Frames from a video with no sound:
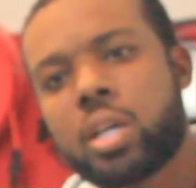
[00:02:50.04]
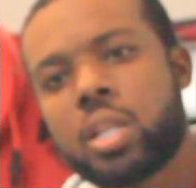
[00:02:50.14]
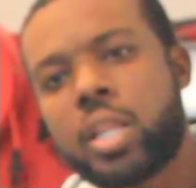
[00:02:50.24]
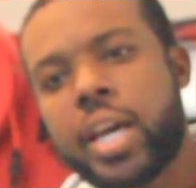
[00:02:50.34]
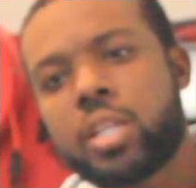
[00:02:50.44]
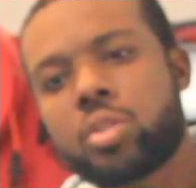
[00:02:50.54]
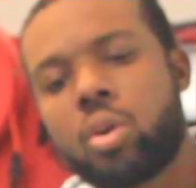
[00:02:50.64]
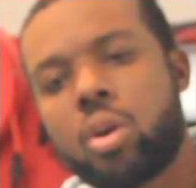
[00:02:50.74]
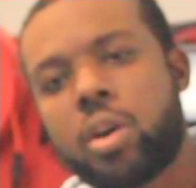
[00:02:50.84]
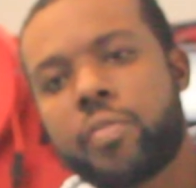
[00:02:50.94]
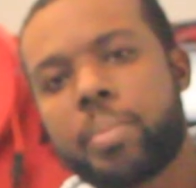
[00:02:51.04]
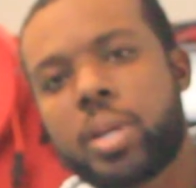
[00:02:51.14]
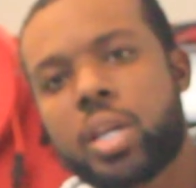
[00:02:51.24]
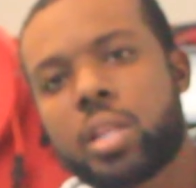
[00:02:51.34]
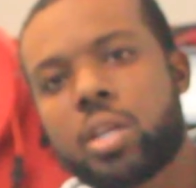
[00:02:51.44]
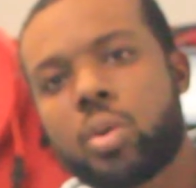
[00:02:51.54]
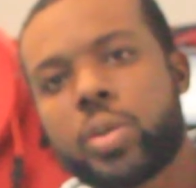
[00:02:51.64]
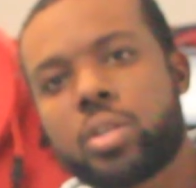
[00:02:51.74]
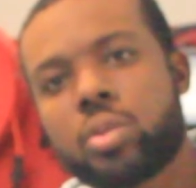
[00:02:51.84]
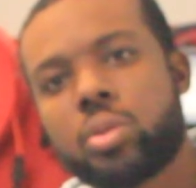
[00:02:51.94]
lights or if I'm going to get the
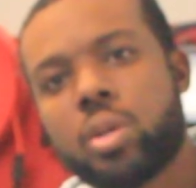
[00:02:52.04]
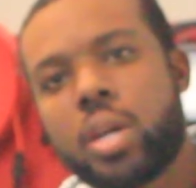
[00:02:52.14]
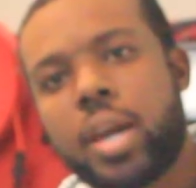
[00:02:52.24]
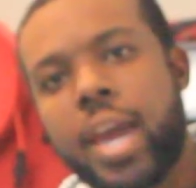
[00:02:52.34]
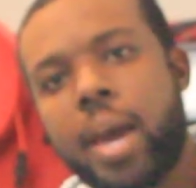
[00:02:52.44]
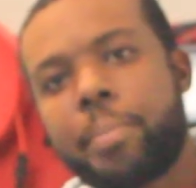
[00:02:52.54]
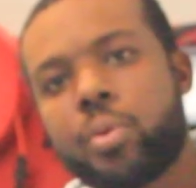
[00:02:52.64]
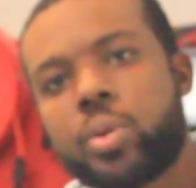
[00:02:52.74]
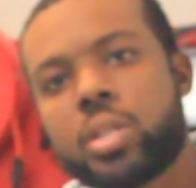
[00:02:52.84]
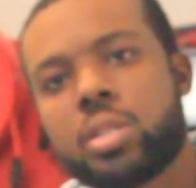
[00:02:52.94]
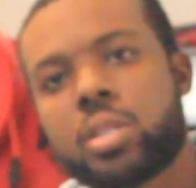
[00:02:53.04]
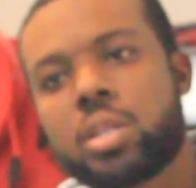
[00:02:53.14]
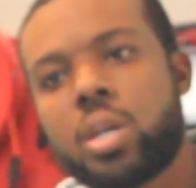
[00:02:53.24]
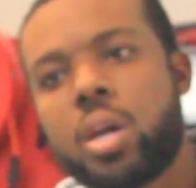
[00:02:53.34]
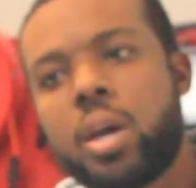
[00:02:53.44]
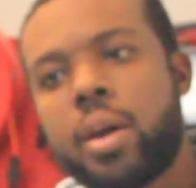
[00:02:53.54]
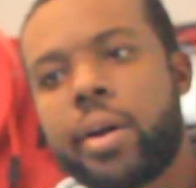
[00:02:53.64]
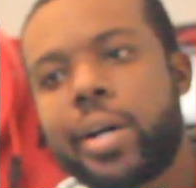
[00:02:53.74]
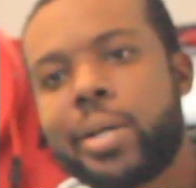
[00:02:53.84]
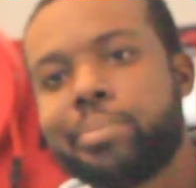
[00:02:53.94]
original amber ones.
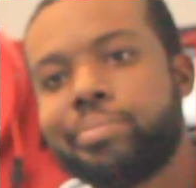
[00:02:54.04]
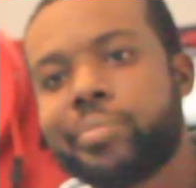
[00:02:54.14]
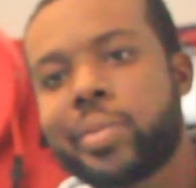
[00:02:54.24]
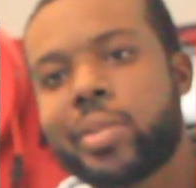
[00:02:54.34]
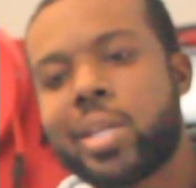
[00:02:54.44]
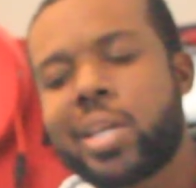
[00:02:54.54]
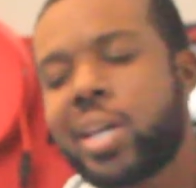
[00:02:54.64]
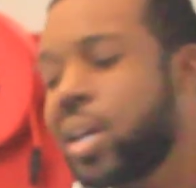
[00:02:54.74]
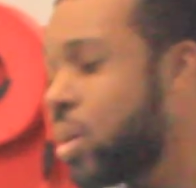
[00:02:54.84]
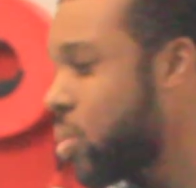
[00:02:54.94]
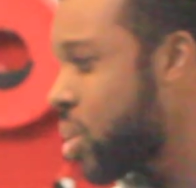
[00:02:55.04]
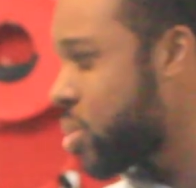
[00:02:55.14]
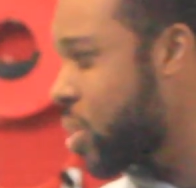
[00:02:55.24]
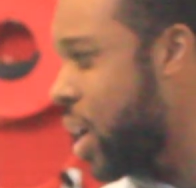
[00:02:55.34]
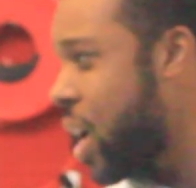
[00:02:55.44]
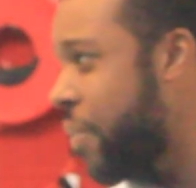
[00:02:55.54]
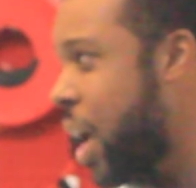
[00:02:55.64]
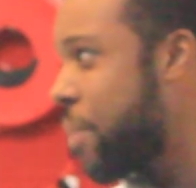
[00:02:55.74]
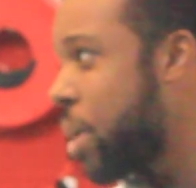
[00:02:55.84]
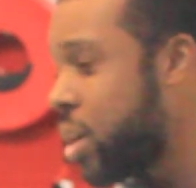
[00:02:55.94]
And what else do I have? I
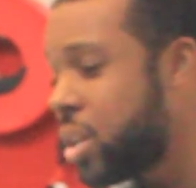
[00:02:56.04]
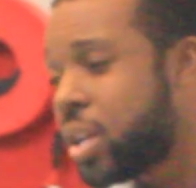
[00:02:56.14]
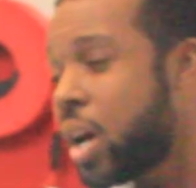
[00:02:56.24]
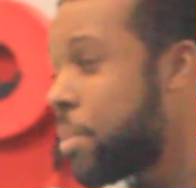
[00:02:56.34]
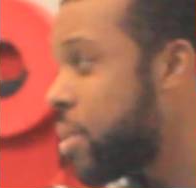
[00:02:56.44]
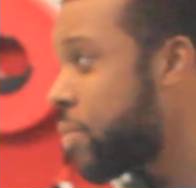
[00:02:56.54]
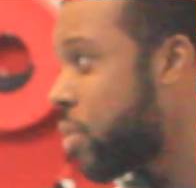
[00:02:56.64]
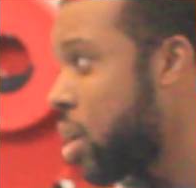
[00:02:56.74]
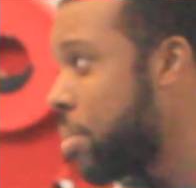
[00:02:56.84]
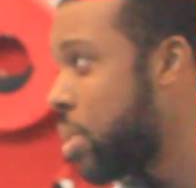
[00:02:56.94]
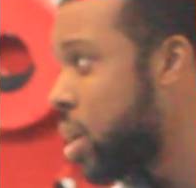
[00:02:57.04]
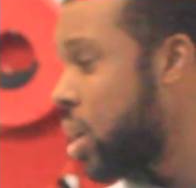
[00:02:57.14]
have my hood coming from